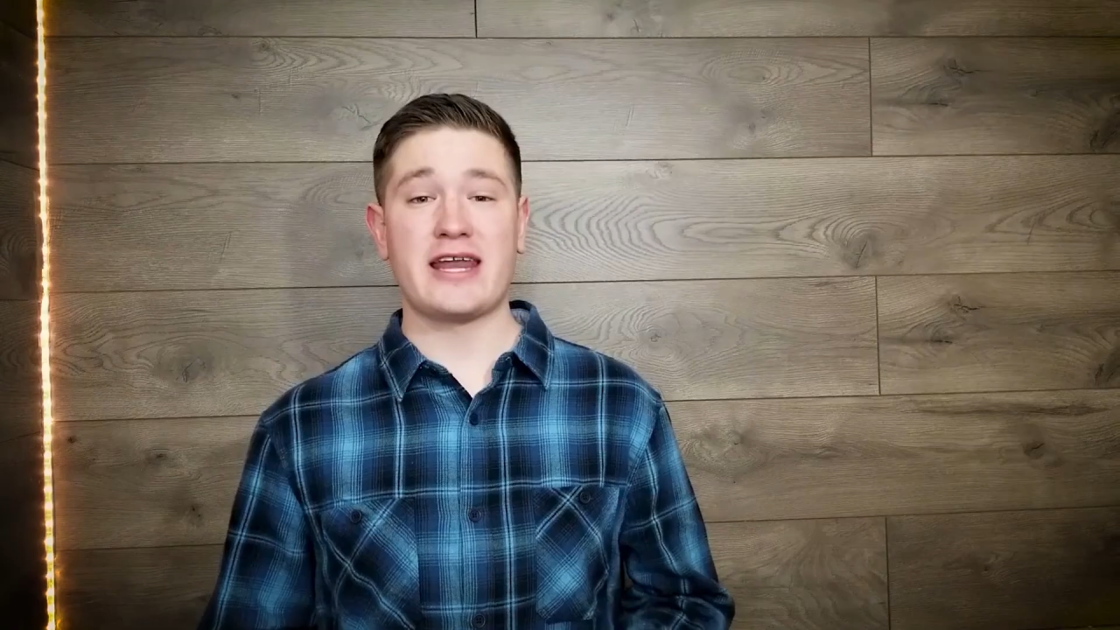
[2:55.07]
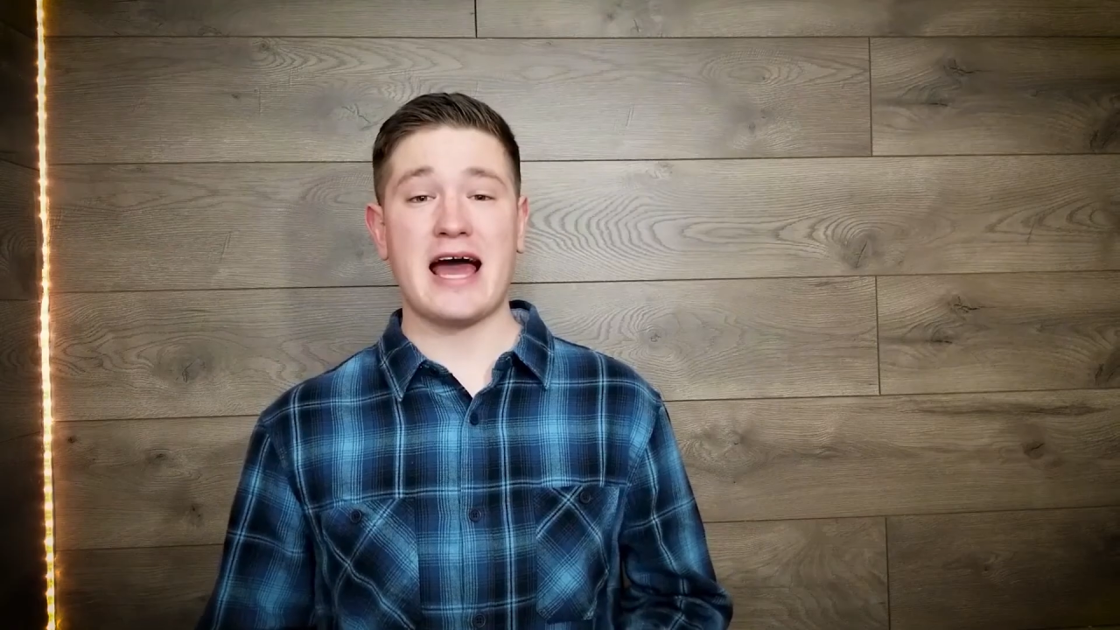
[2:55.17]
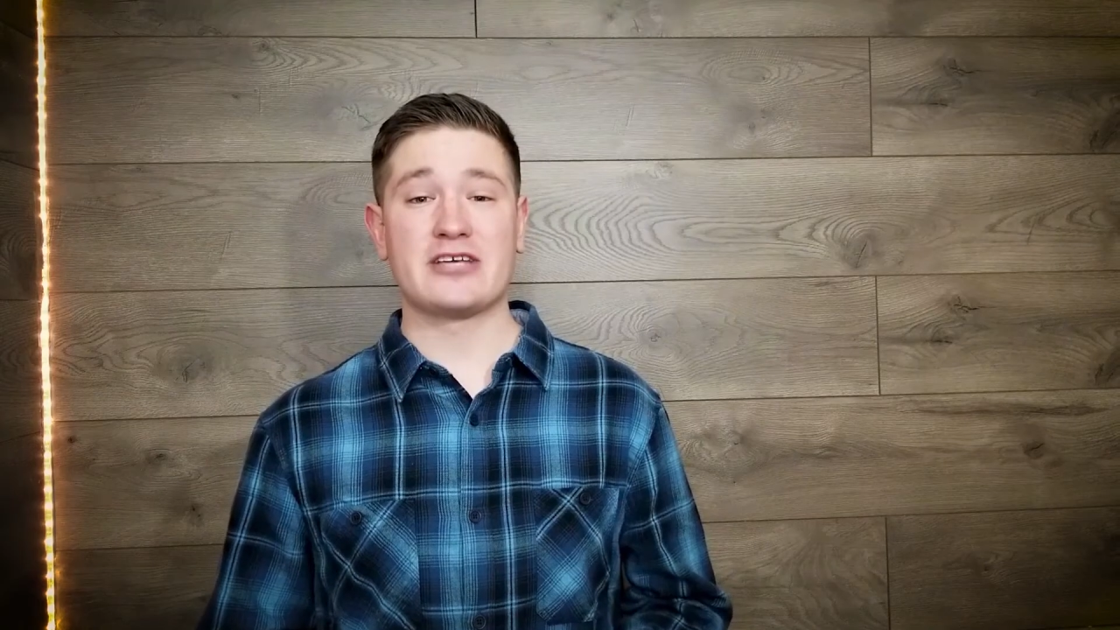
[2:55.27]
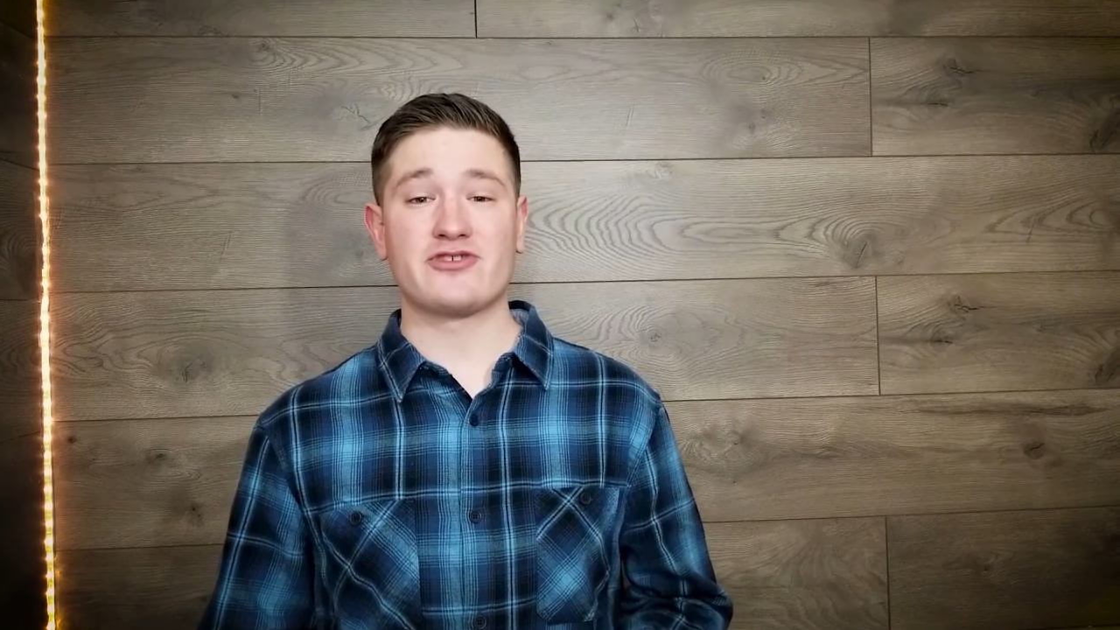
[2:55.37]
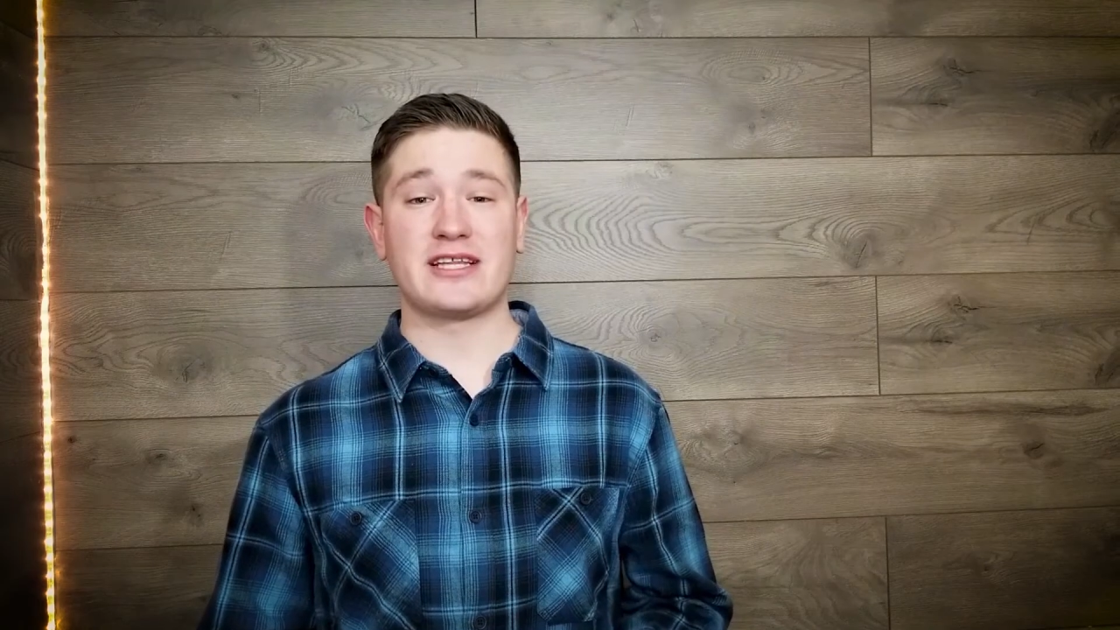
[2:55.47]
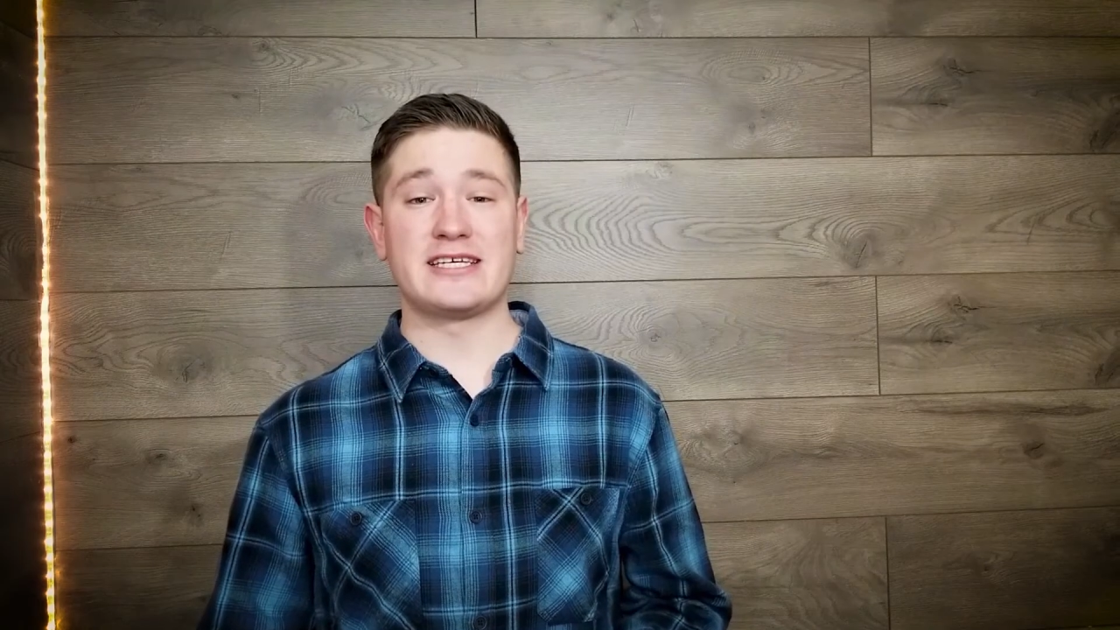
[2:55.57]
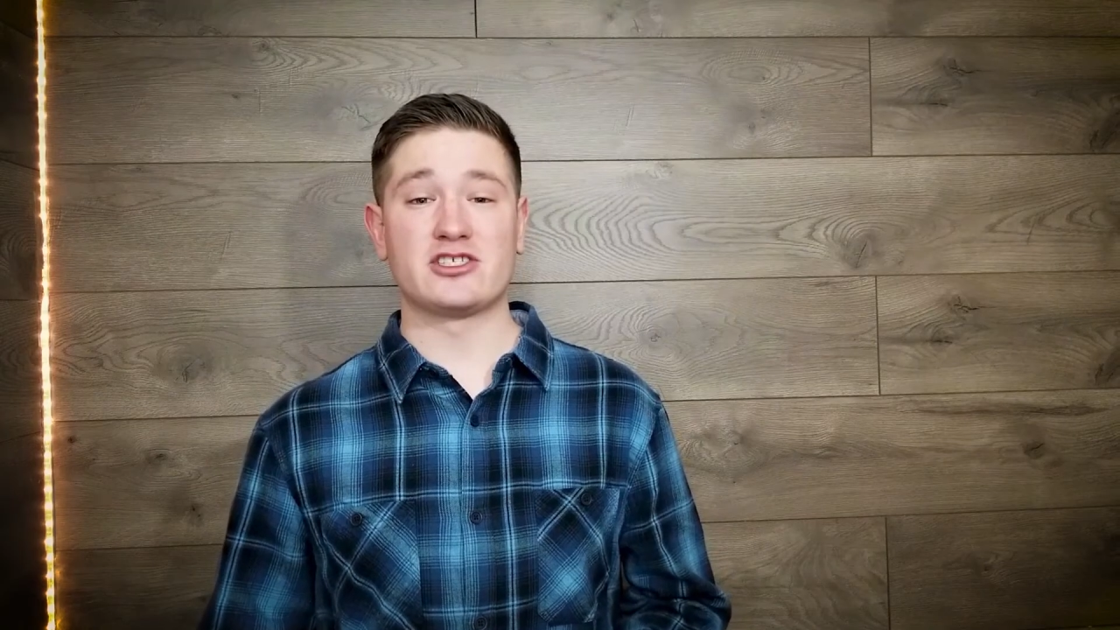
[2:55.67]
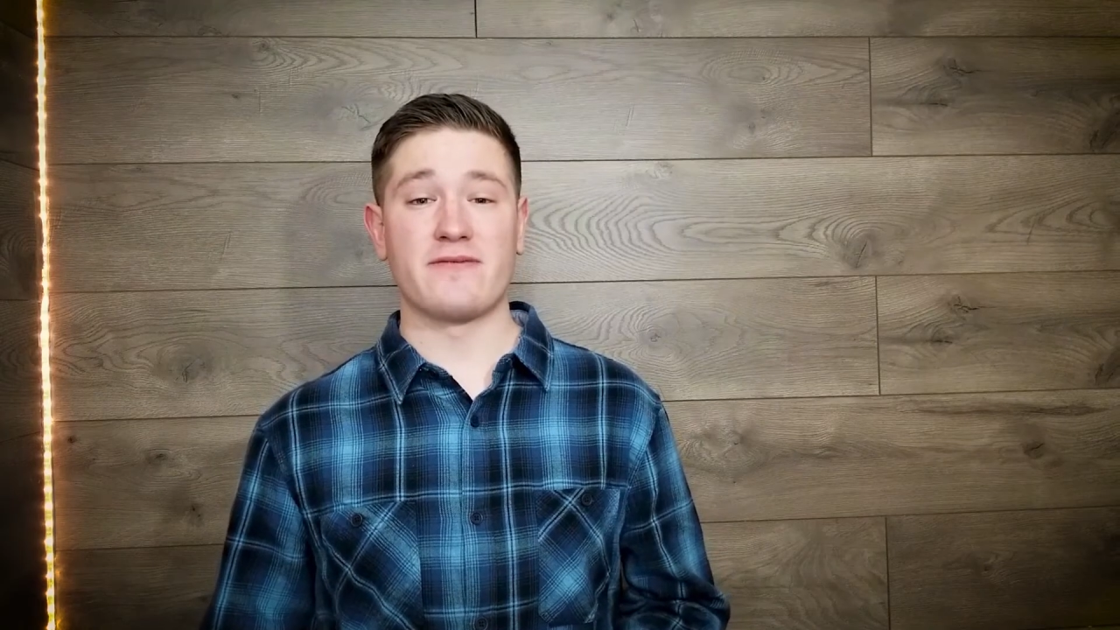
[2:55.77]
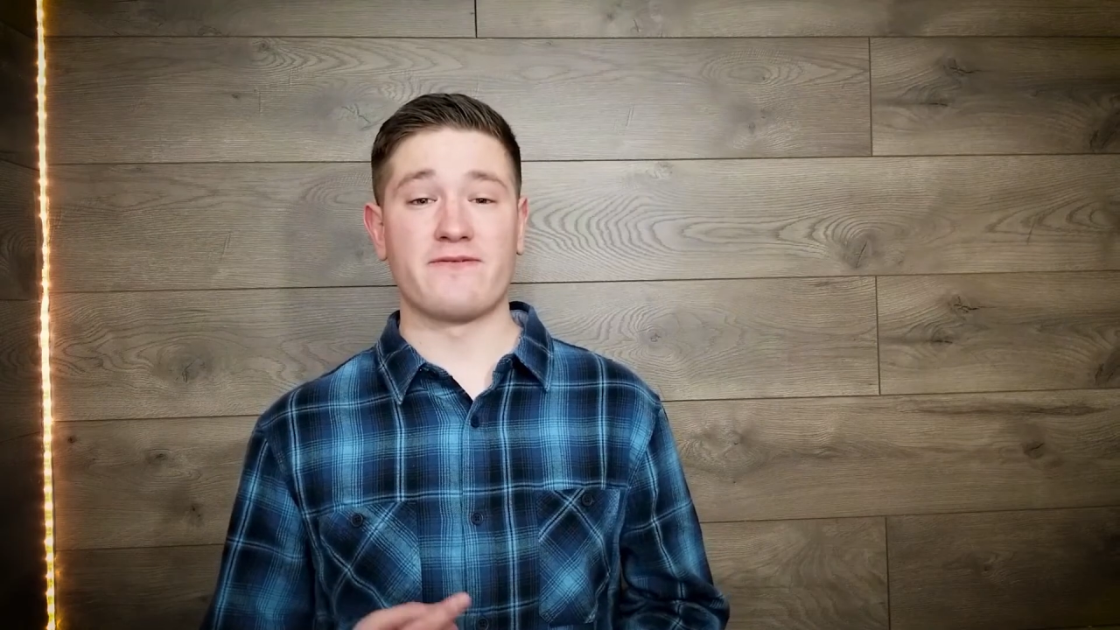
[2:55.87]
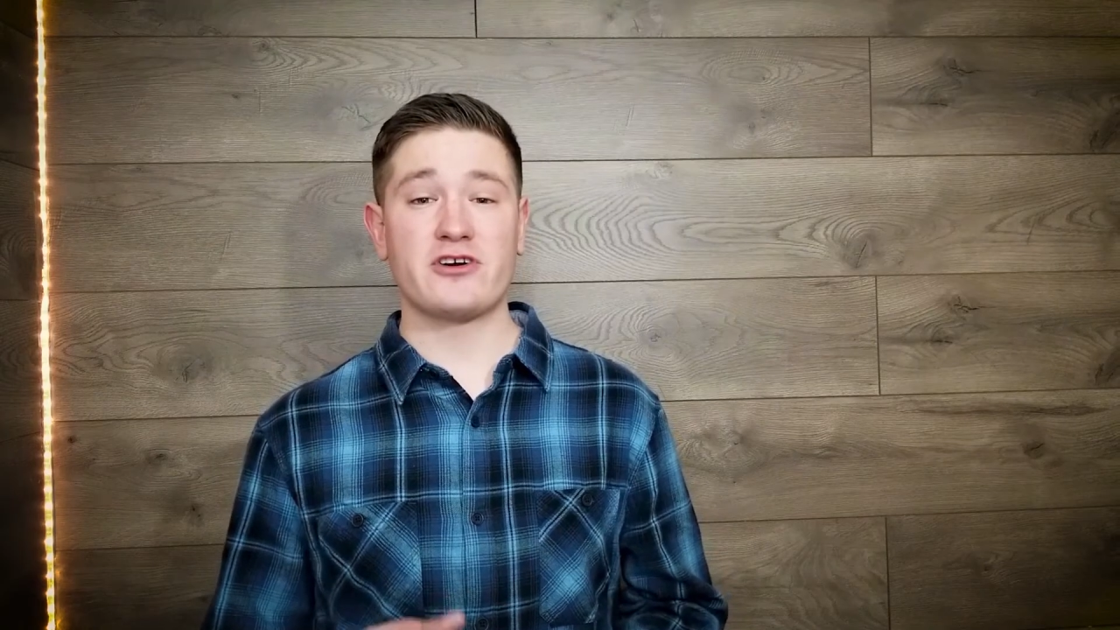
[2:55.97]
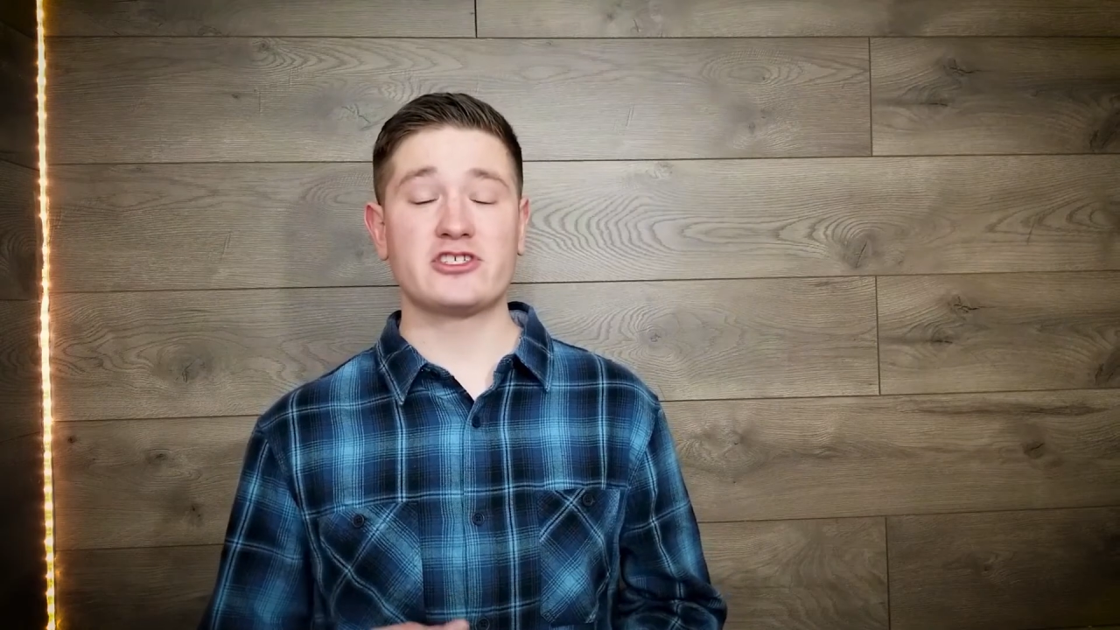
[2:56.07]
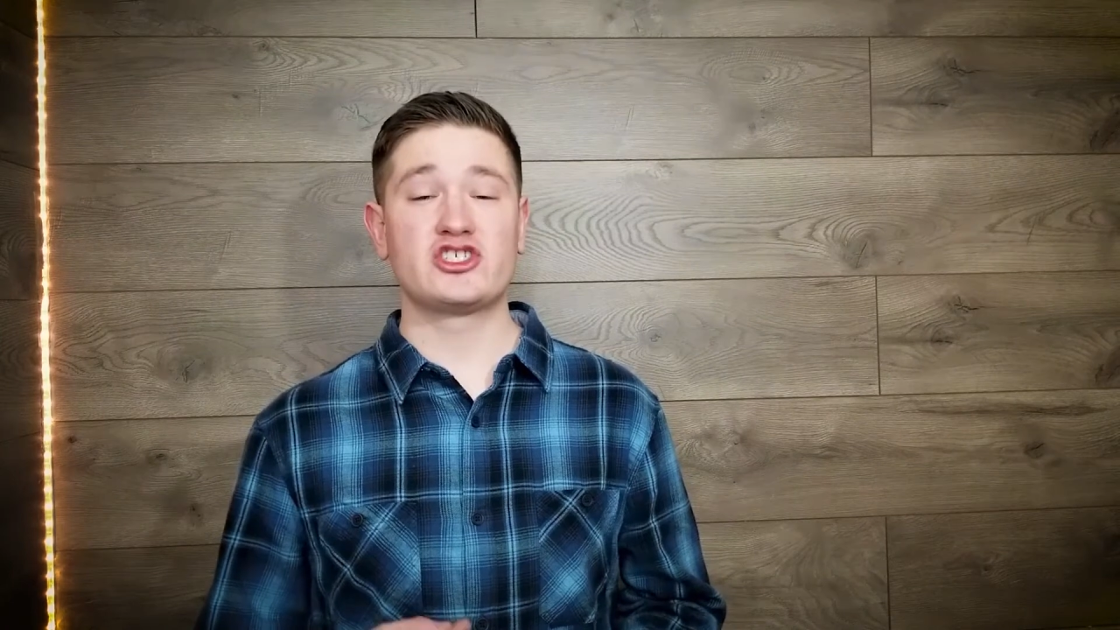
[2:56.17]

has released the first